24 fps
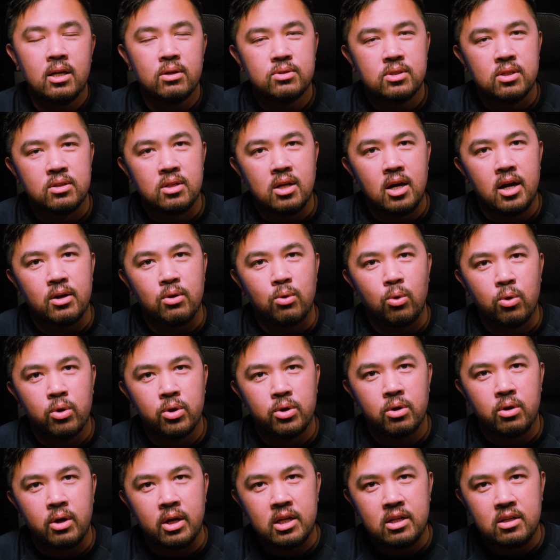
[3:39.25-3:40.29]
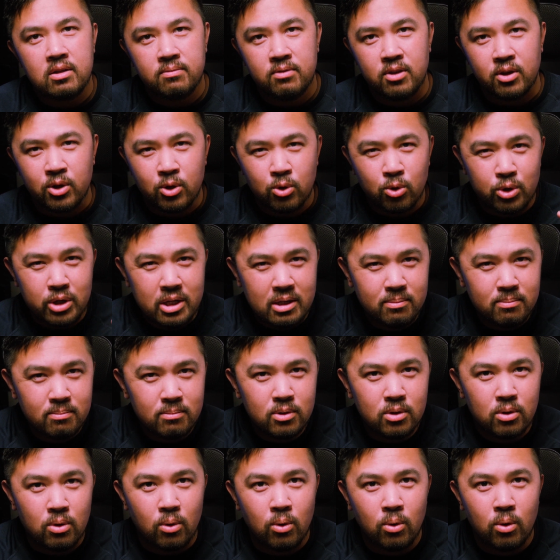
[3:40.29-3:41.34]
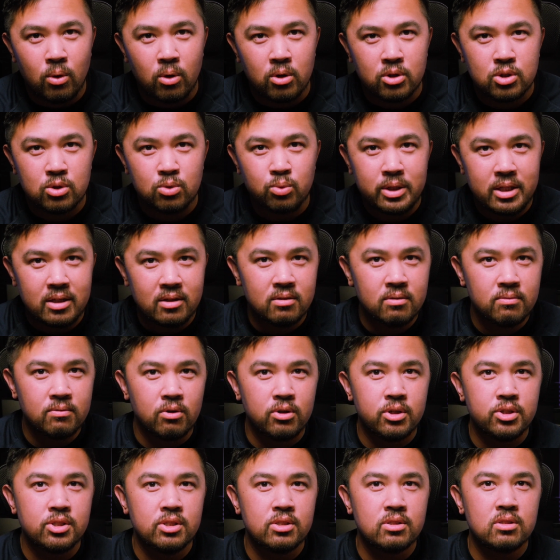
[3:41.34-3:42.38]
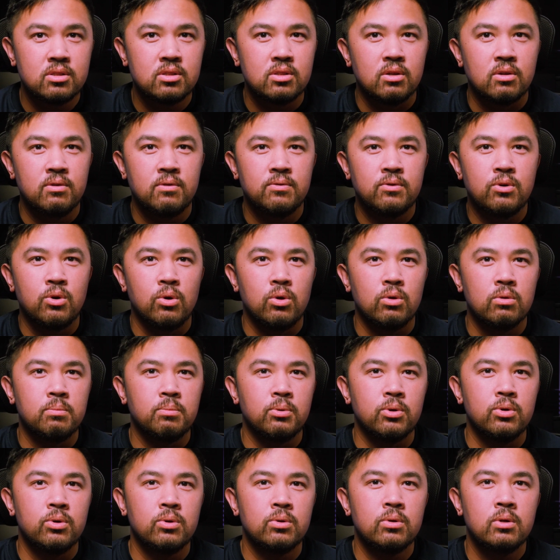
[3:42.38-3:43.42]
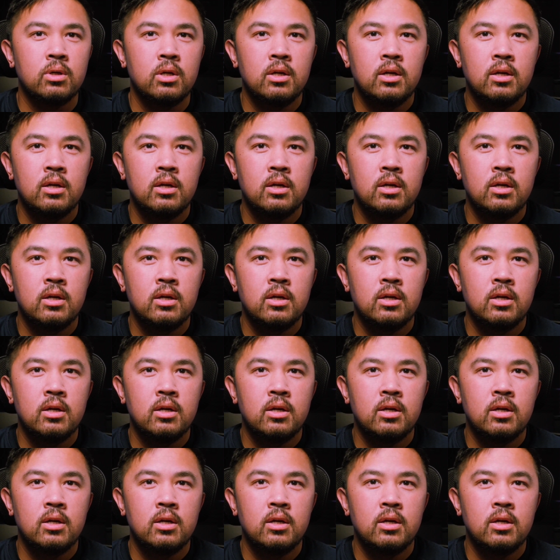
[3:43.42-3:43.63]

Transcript: out to not order any of the creamed or sweetened versions of cold brew,